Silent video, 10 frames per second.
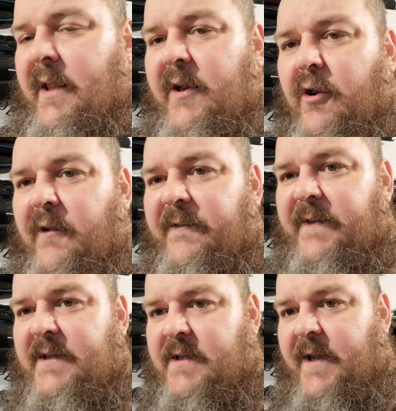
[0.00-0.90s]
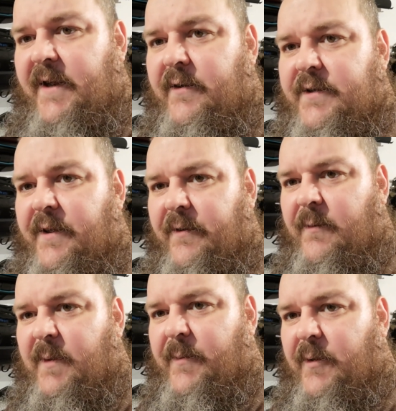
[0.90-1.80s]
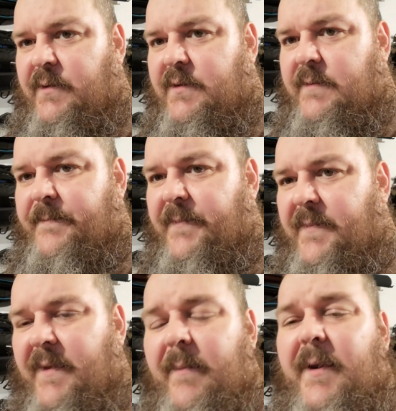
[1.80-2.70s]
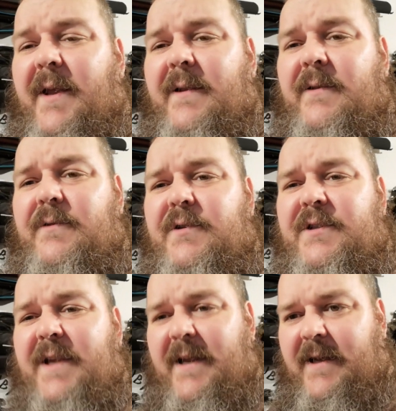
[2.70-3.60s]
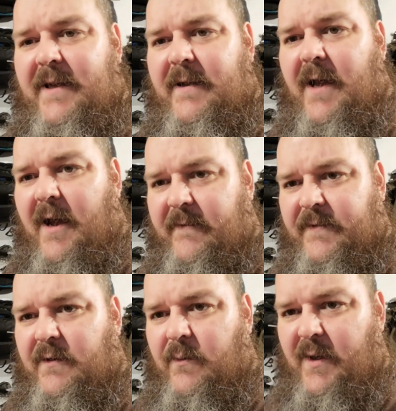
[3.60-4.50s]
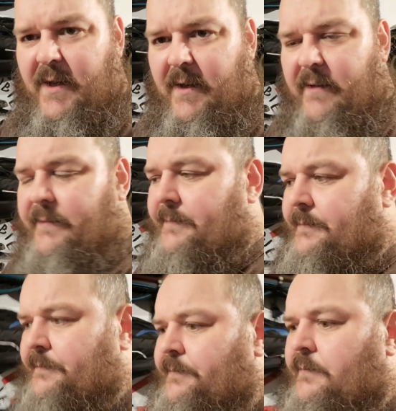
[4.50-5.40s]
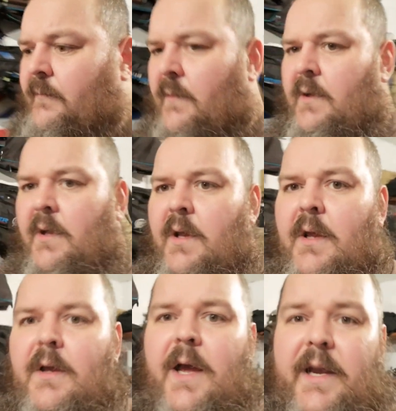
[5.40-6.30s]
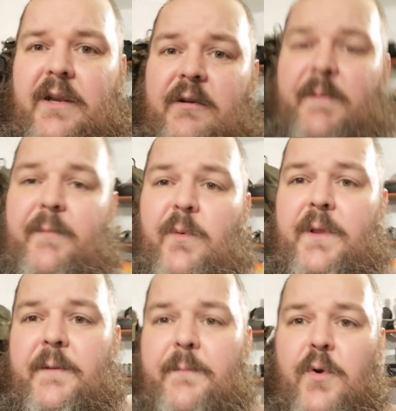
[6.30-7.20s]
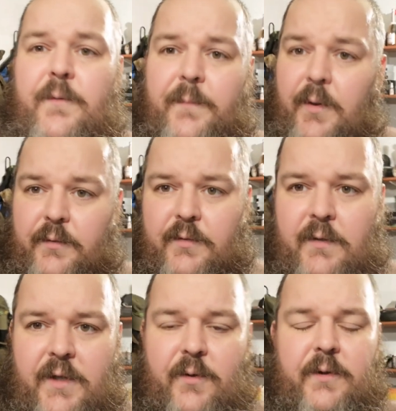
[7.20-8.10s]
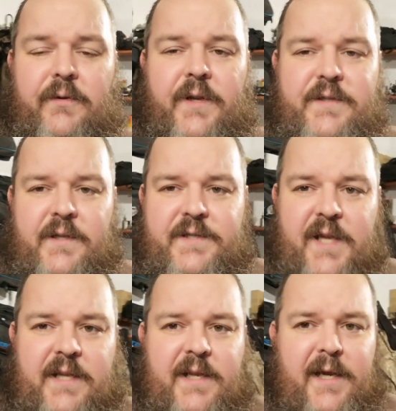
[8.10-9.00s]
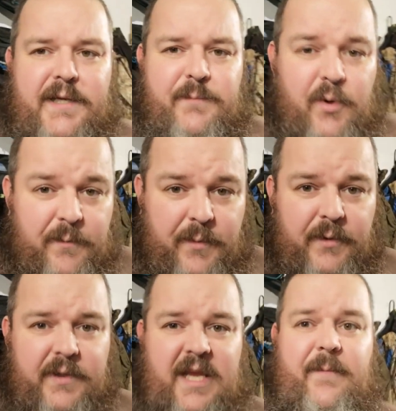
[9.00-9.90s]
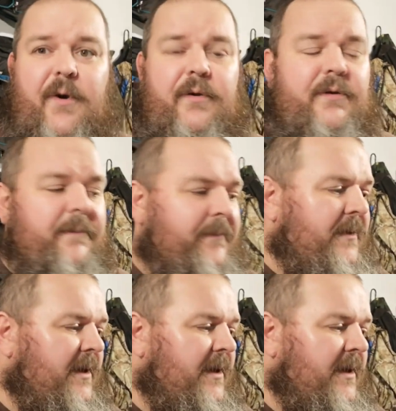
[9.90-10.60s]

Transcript: And like all fleece liners in thermal boots, they begin to stink after a while. I can remember when the moon boot, the old original Skee-Tex moon boot came out.